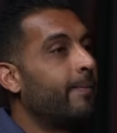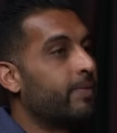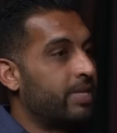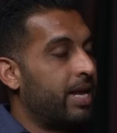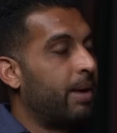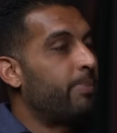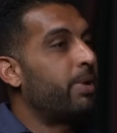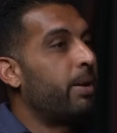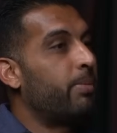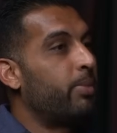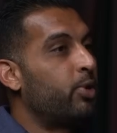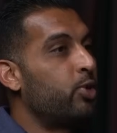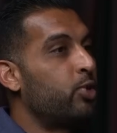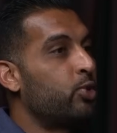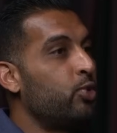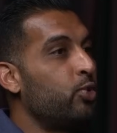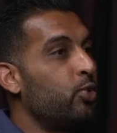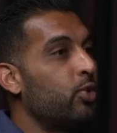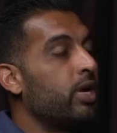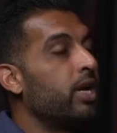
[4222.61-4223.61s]
Step number
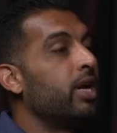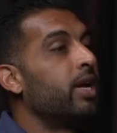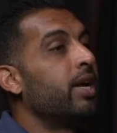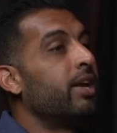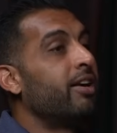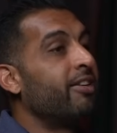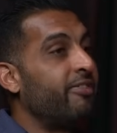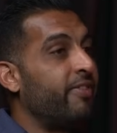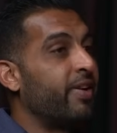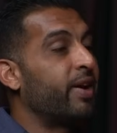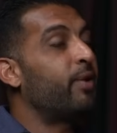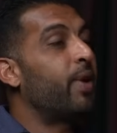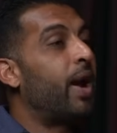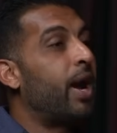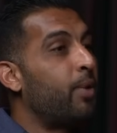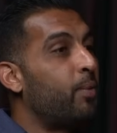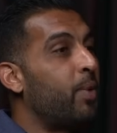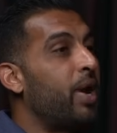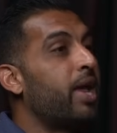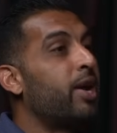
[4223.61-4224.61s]
2, figure
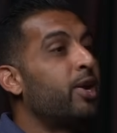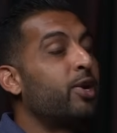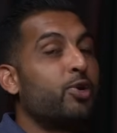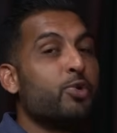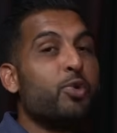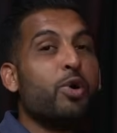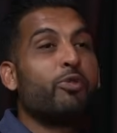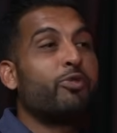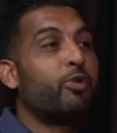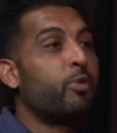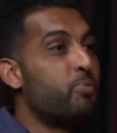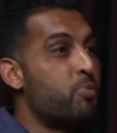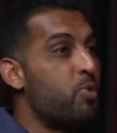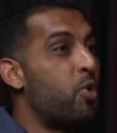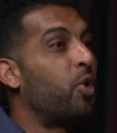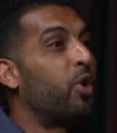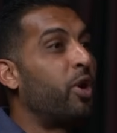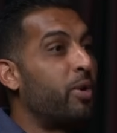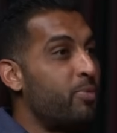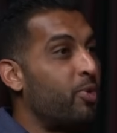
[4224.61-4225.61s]
out a way to do it for
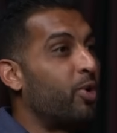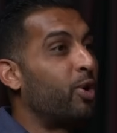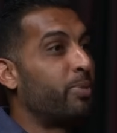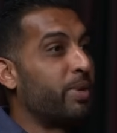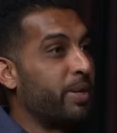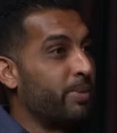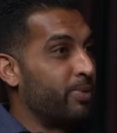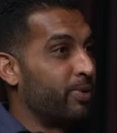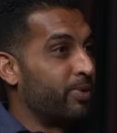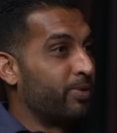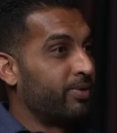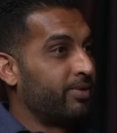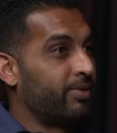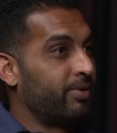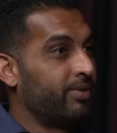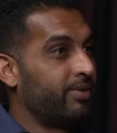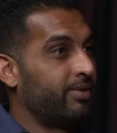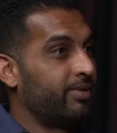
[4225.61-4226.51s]
more and more people.